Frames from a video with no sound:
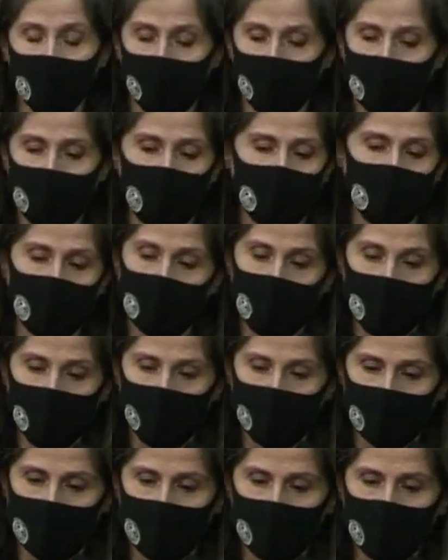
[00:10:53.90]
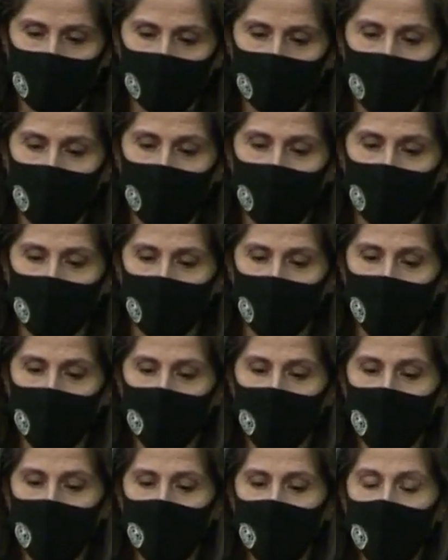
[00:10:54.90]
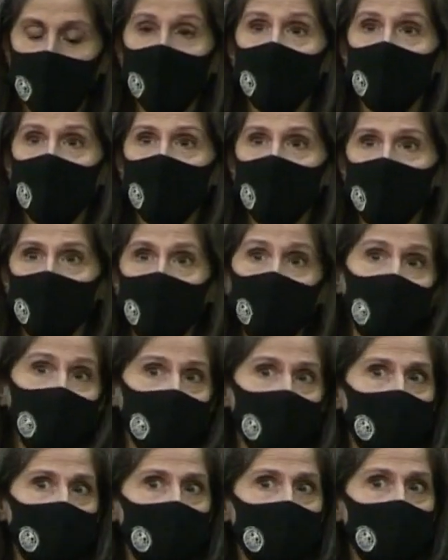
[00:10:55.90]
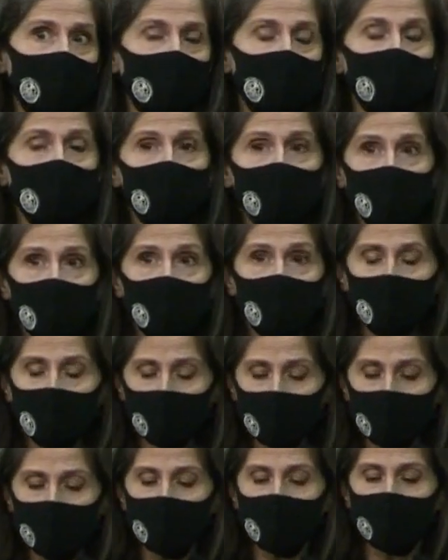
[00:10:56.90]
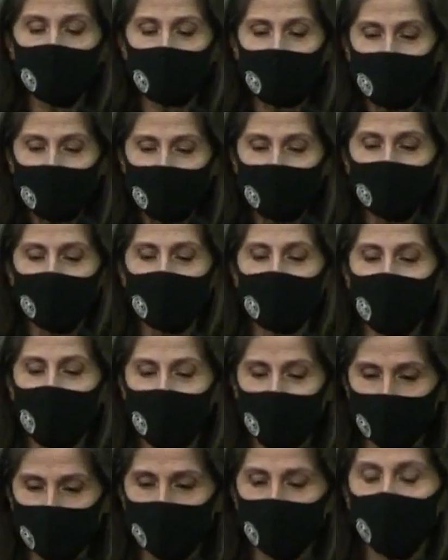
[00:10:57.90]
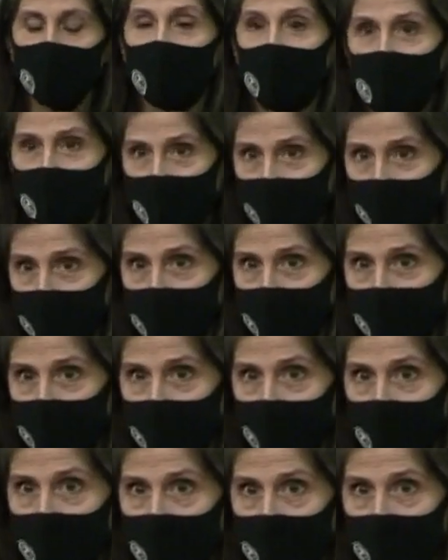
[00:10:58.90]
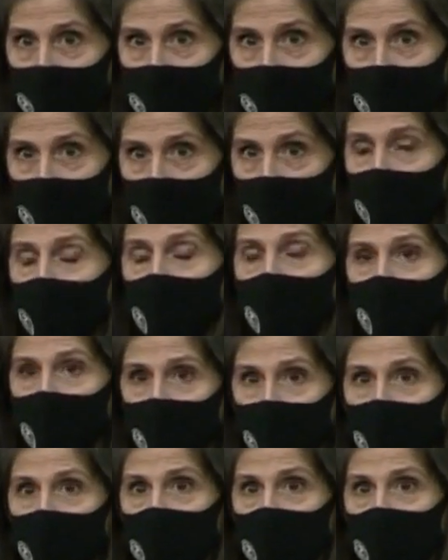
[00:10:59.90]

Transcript: that. We're all very excited. But New York State contracts in the human